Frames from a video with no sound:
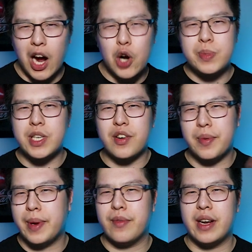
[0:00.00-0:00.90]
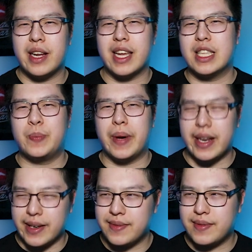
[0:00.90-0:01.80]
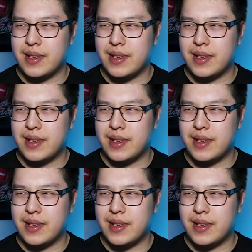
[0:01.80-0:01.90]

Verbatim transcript: I hope Jeremy Renner gets better.